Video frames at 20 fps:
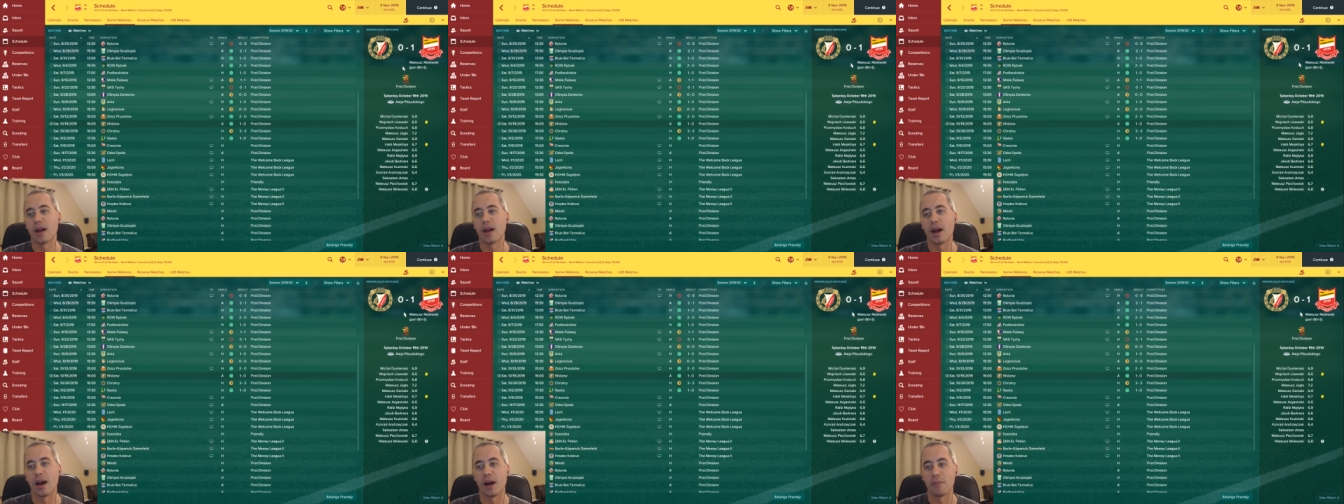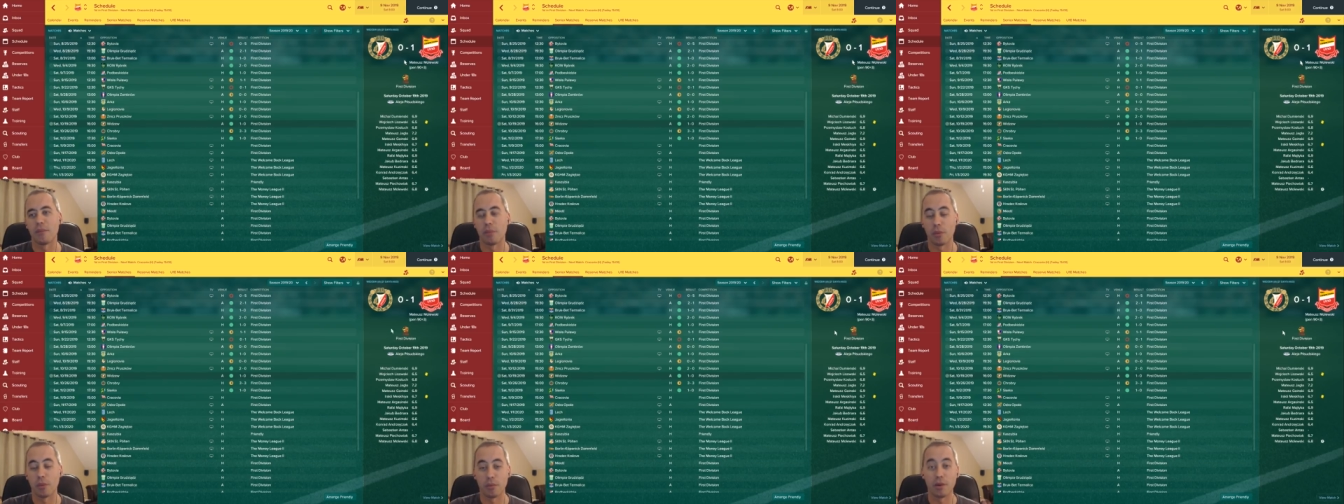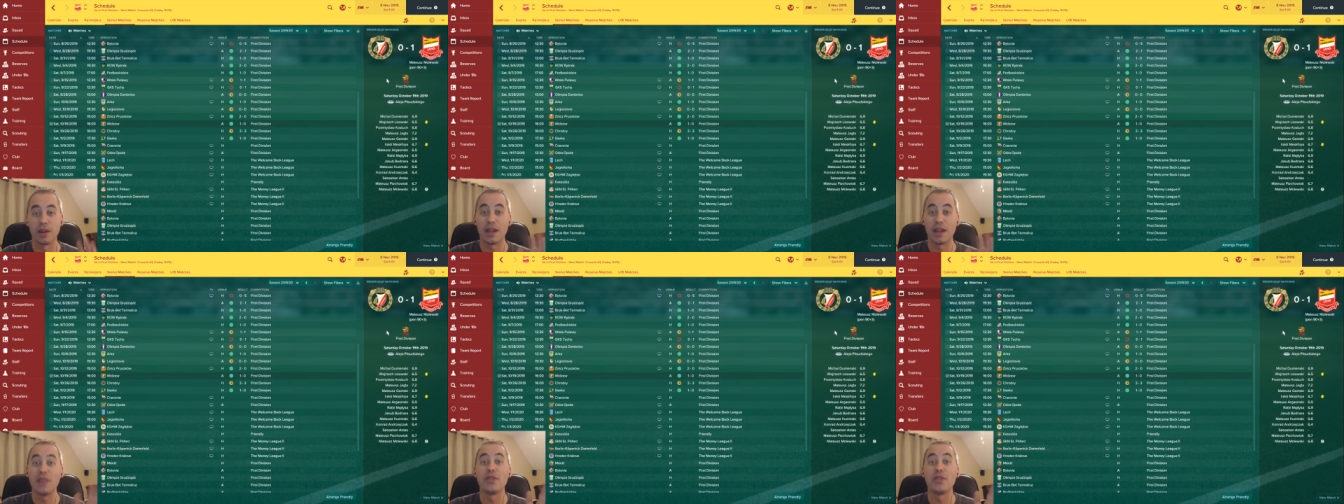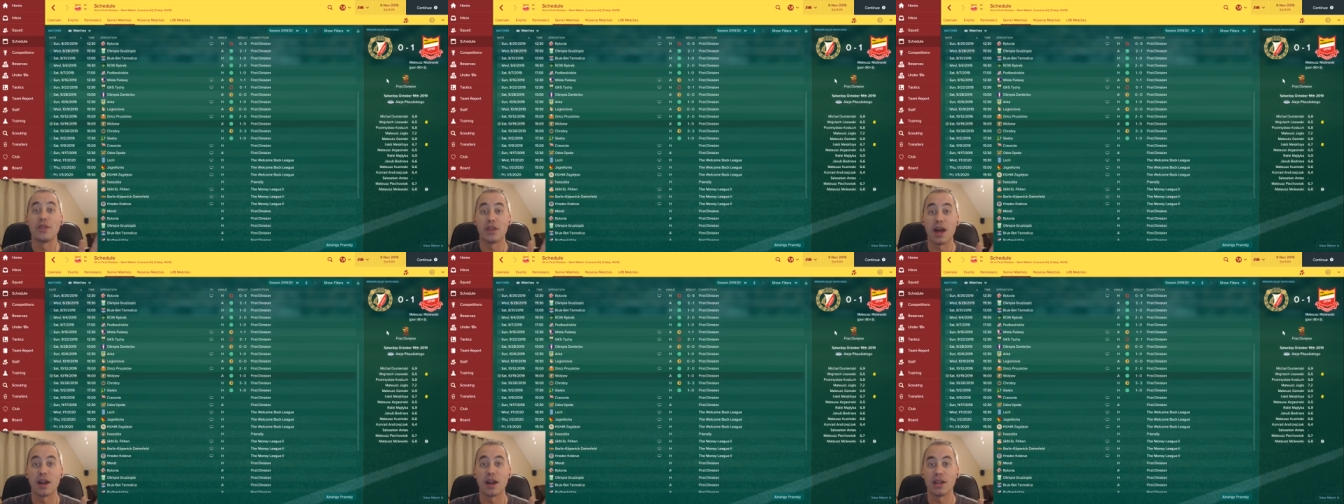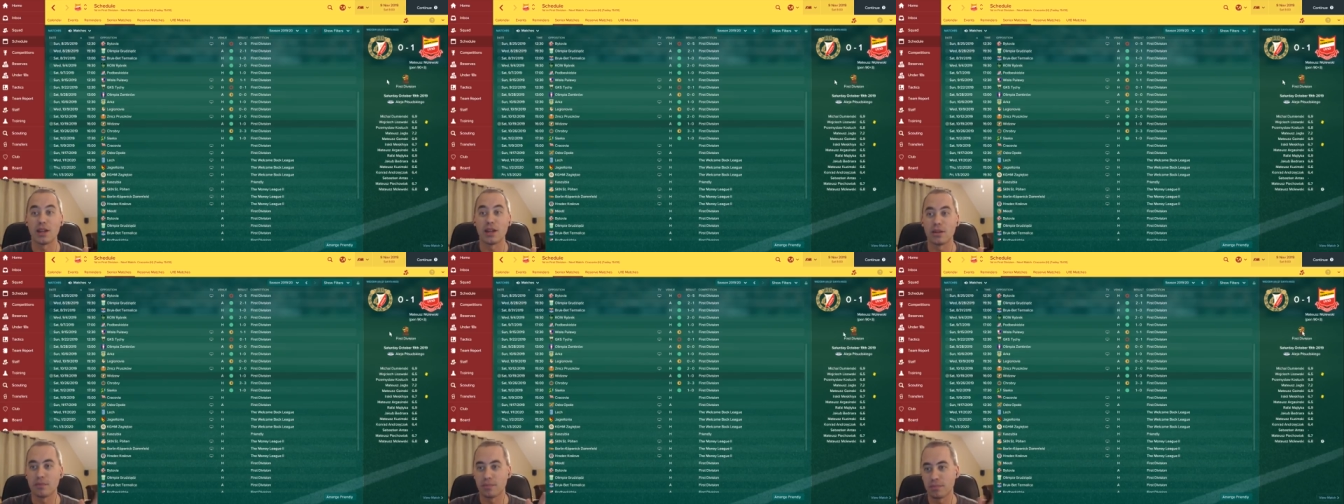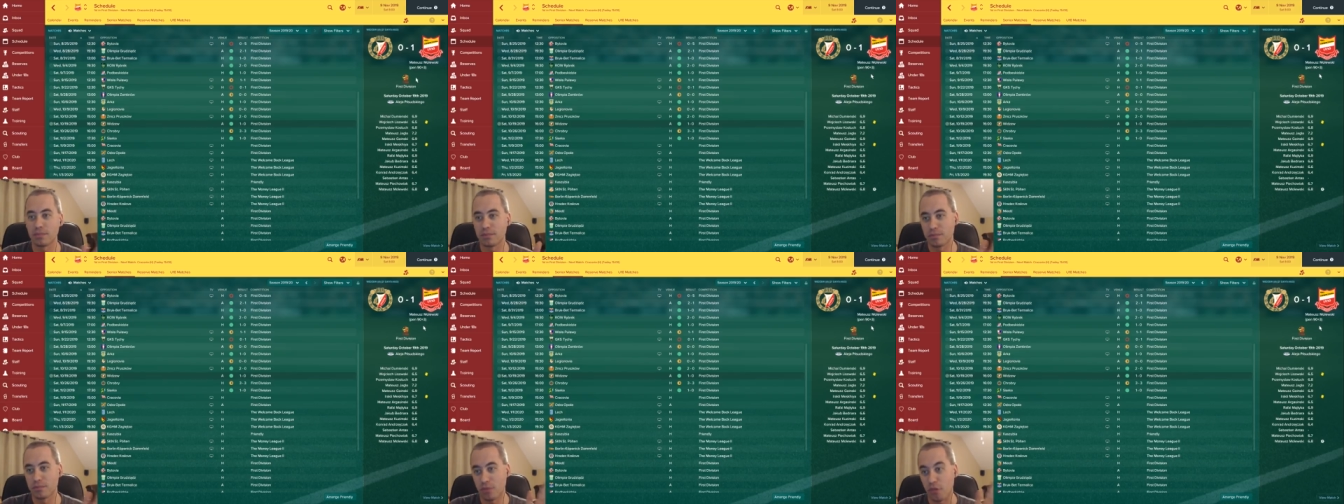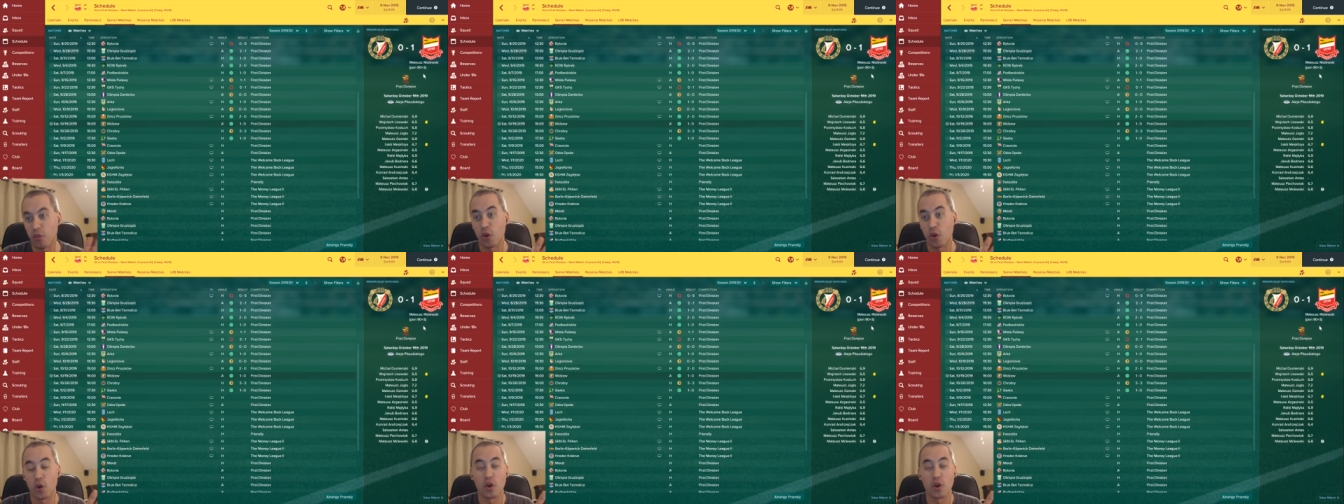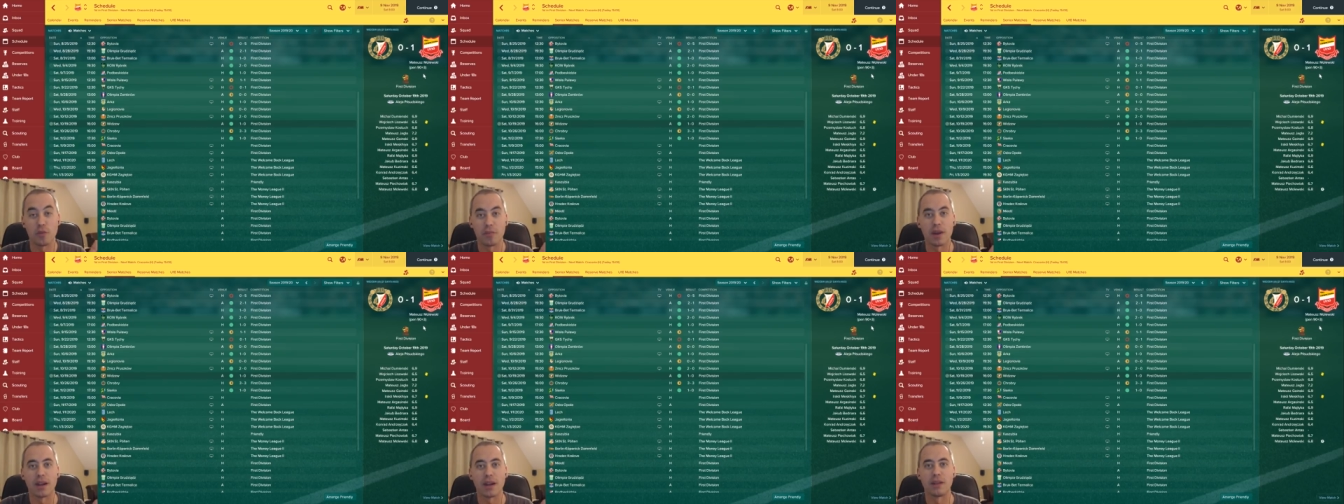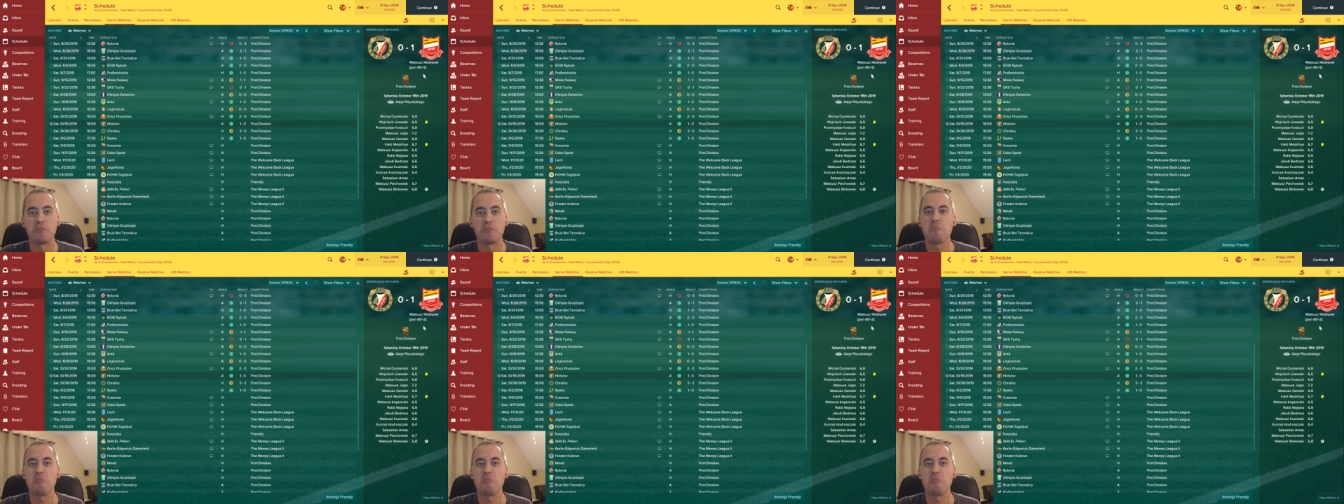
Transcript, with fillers: Uh, but in the ninety-third minute,